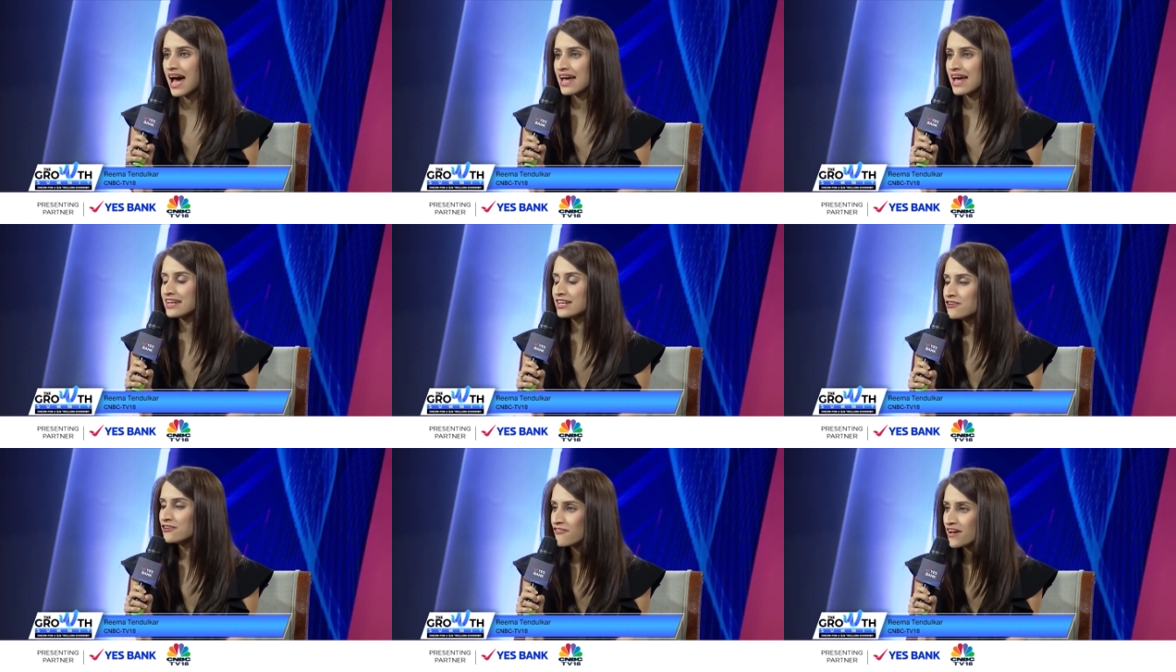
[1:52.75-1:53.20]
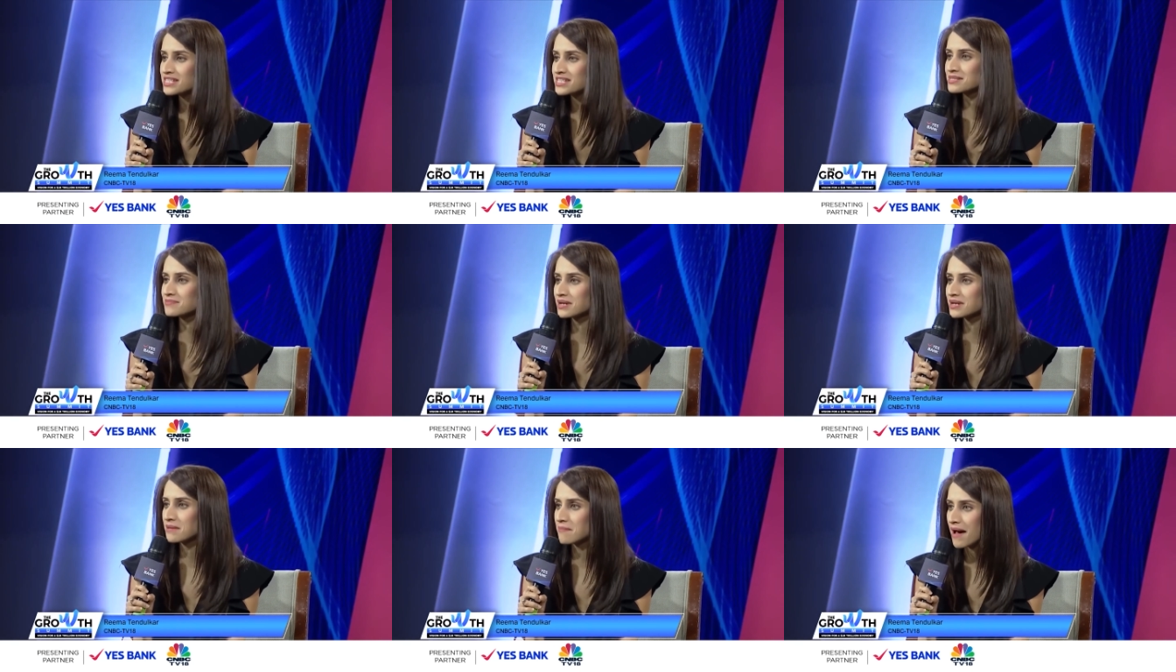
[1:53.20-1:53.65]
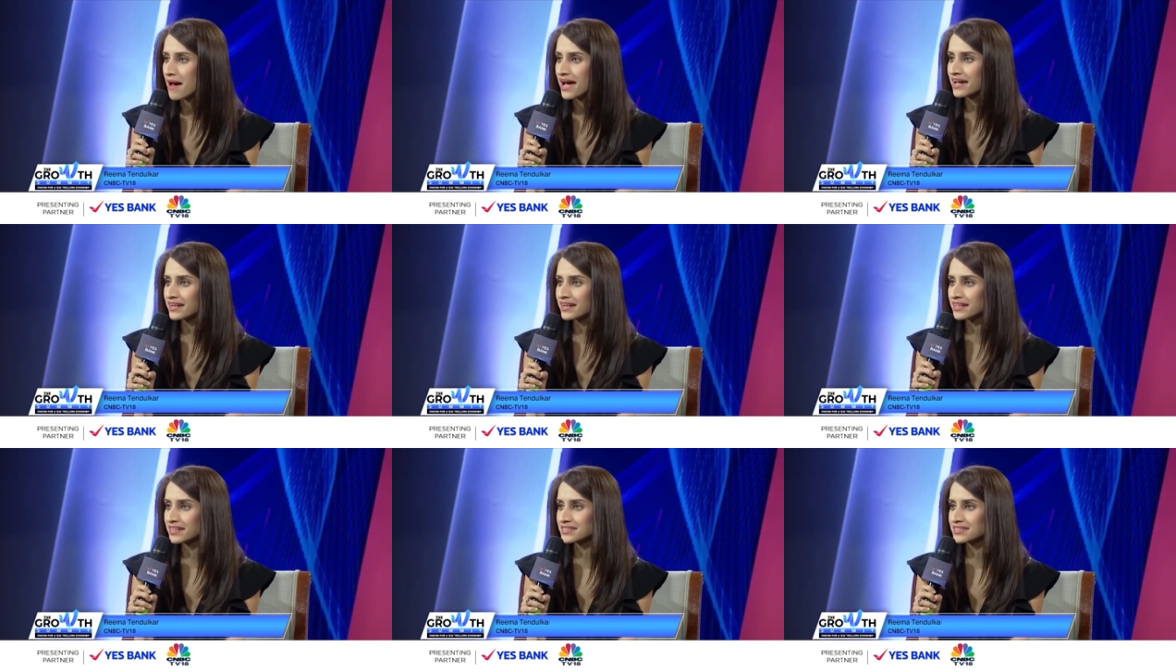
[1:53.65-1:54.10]
an investment
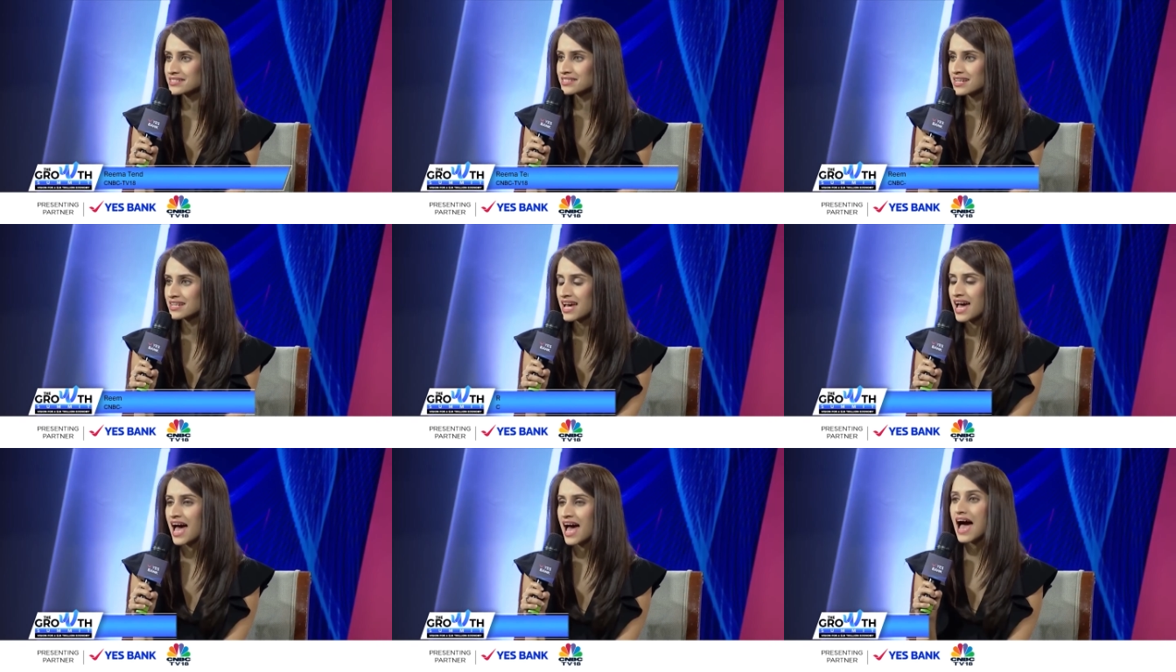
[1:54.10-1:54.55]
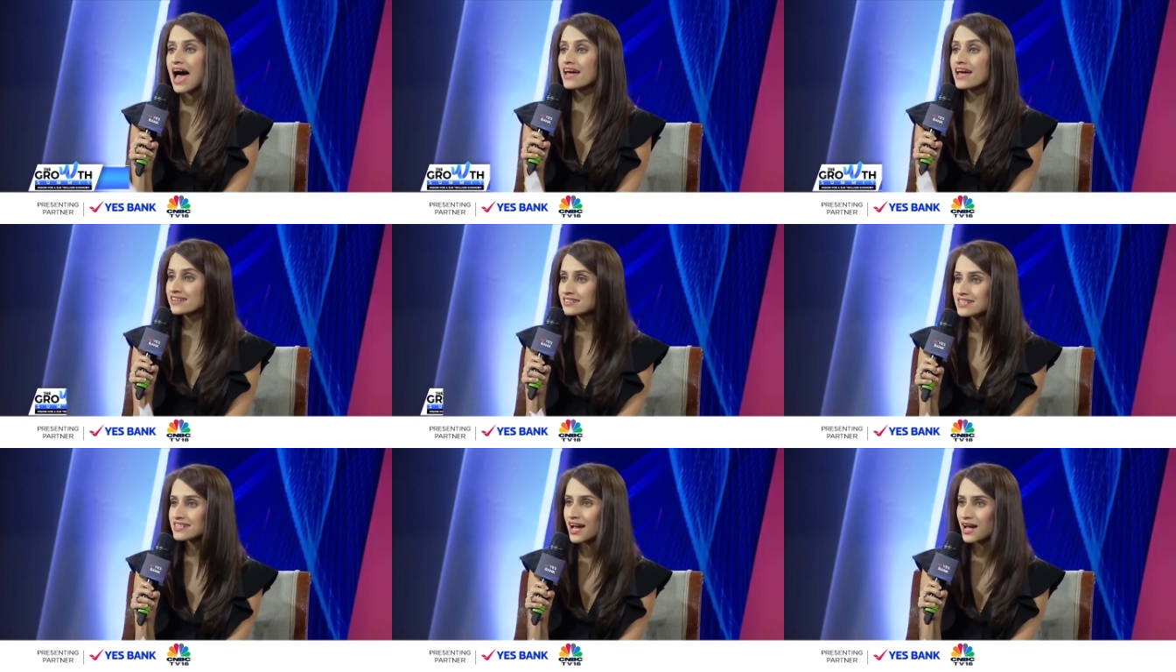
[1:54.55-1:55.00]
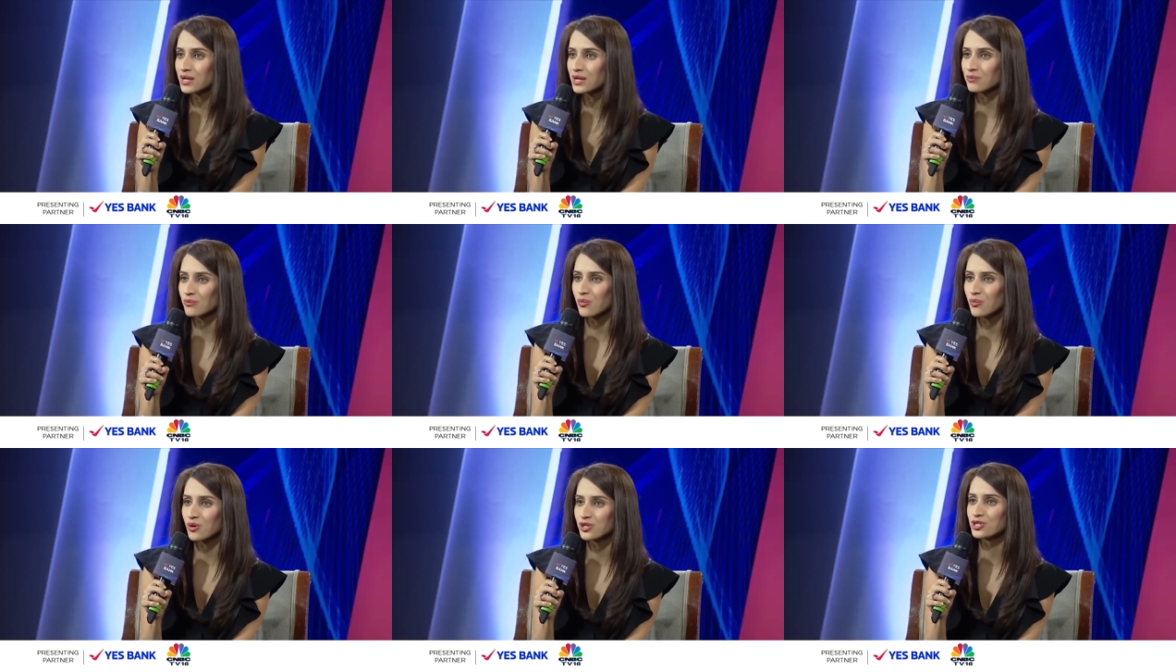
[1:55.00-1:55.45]
magnet, at a
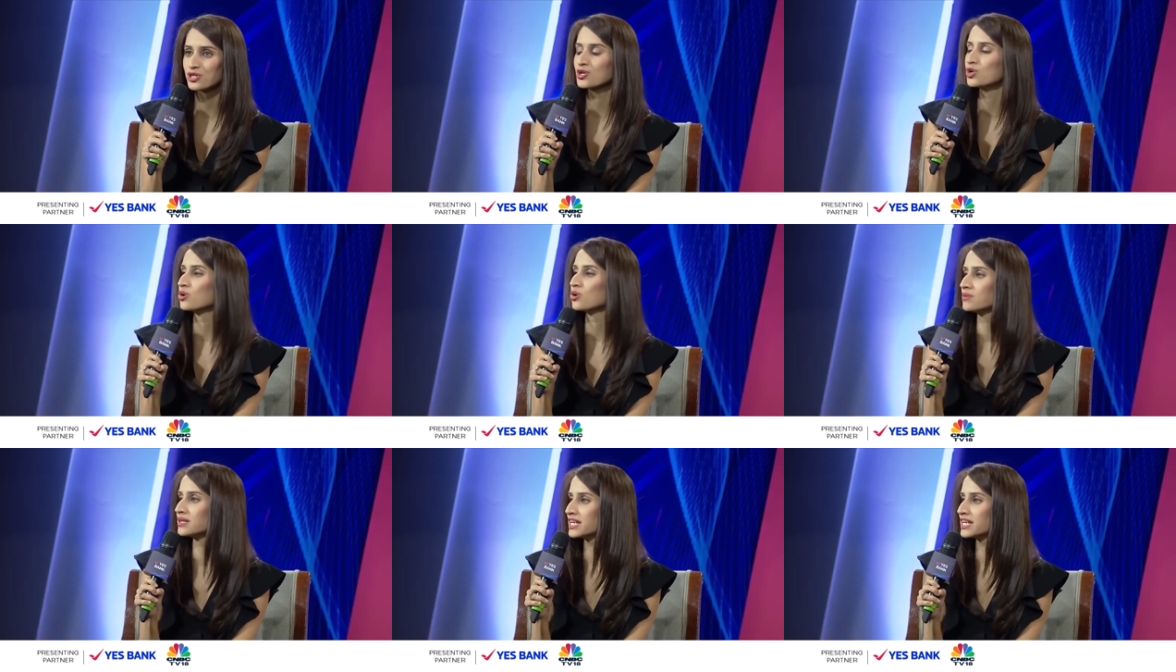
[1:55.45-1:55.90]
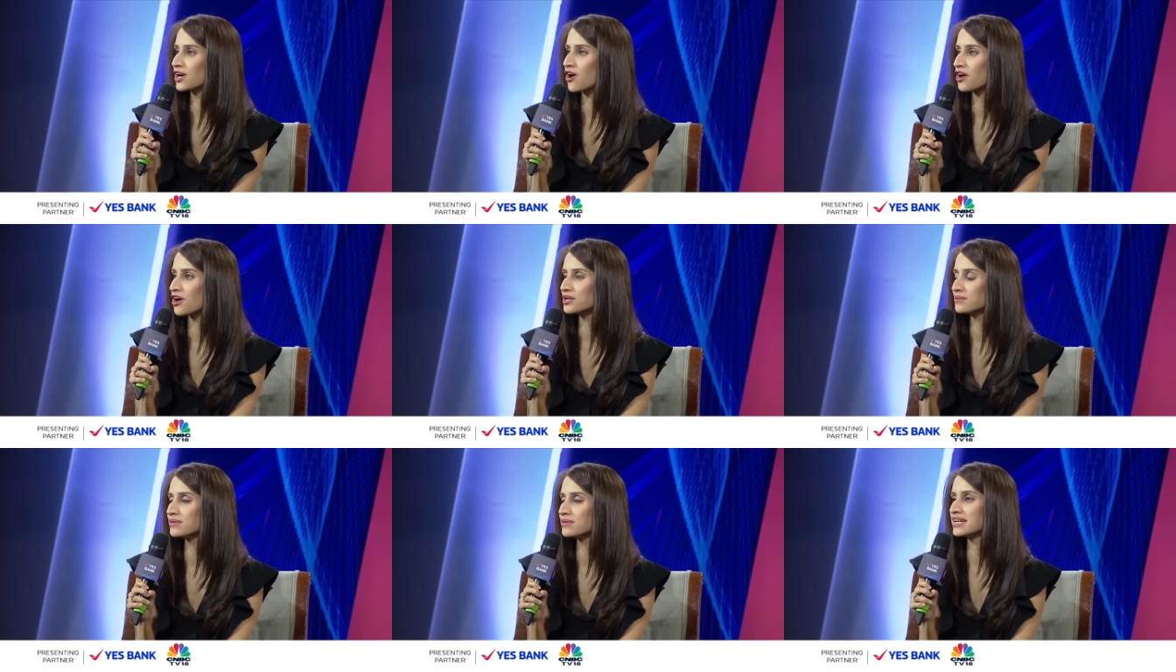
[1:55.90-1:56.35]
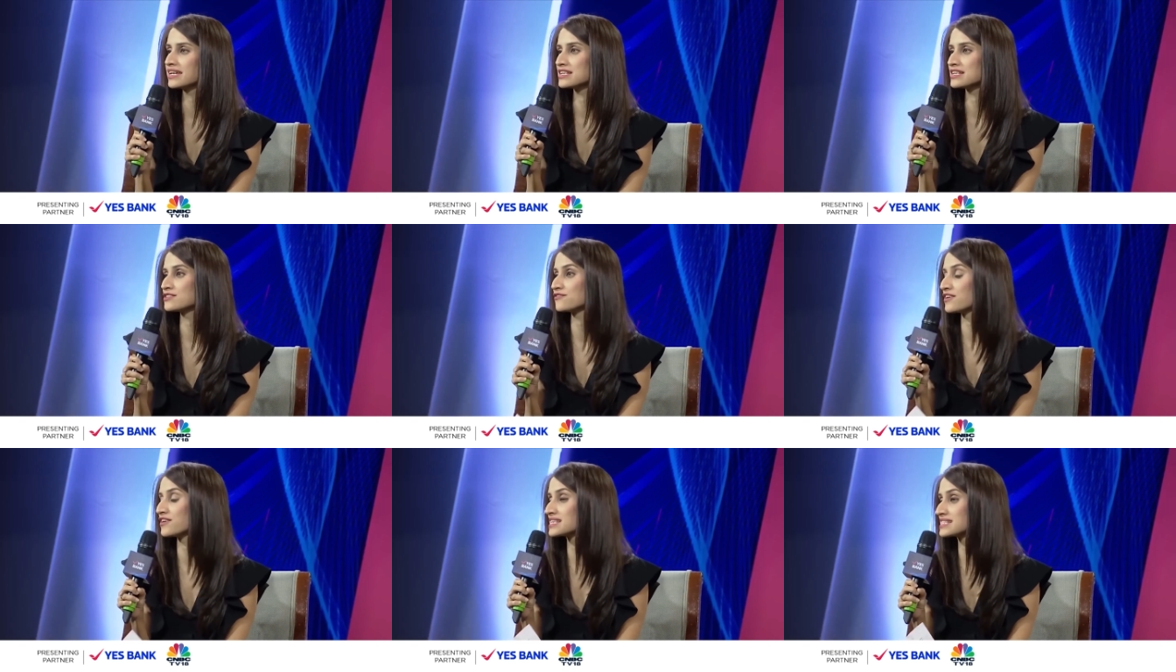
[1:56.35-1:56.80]
time when the global economy
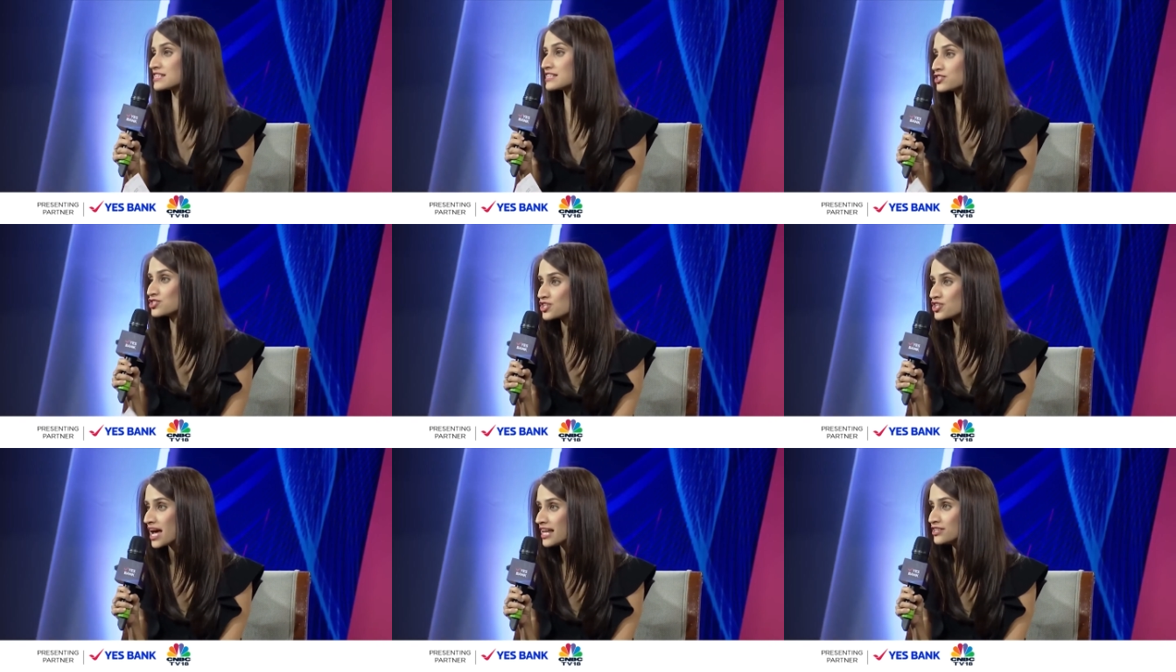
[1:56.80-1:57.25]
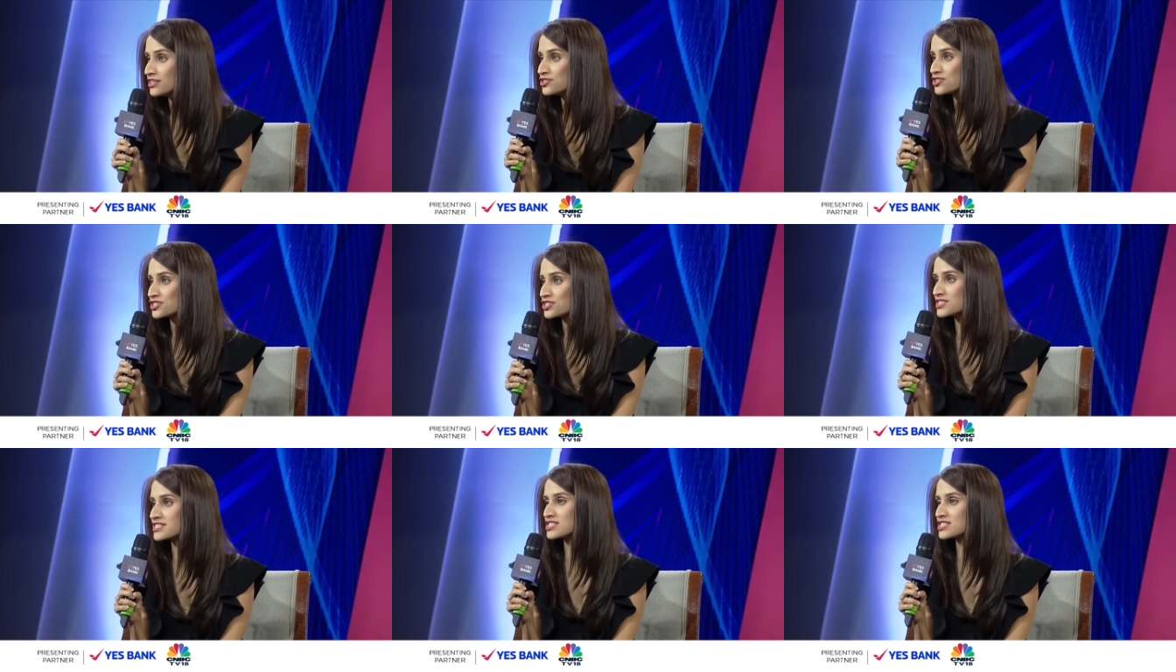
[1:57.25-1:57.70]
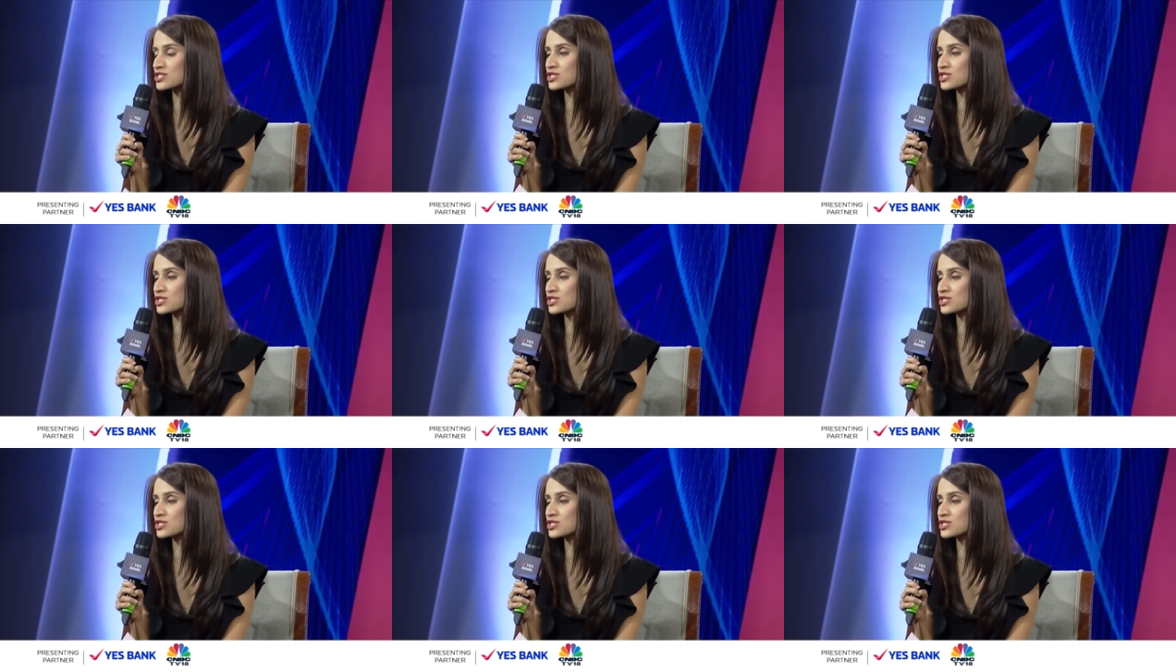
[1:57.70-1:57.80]
is facing challenges,